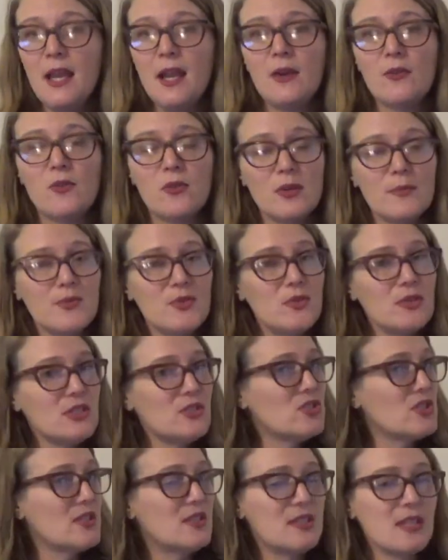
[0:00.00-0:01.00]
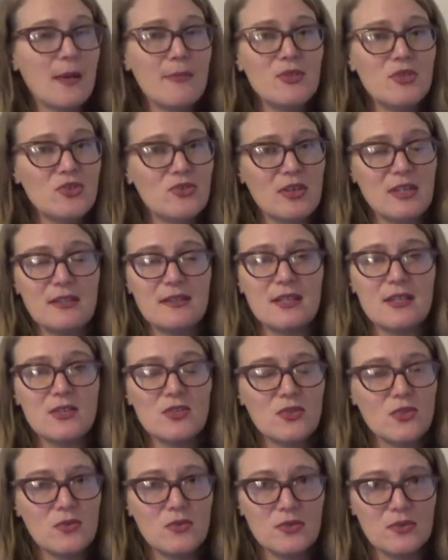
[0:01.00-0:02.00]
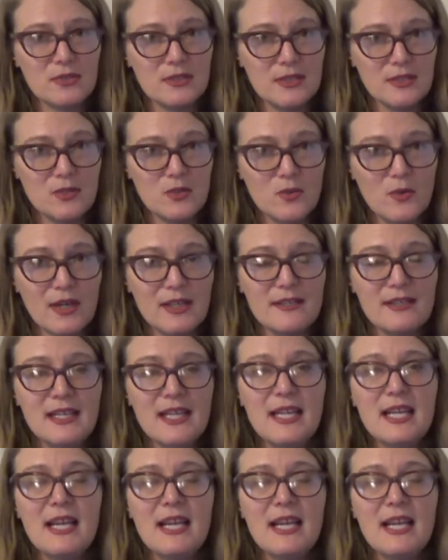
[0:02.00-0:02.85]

And grown-ups, you can just demonstrate this to your little one,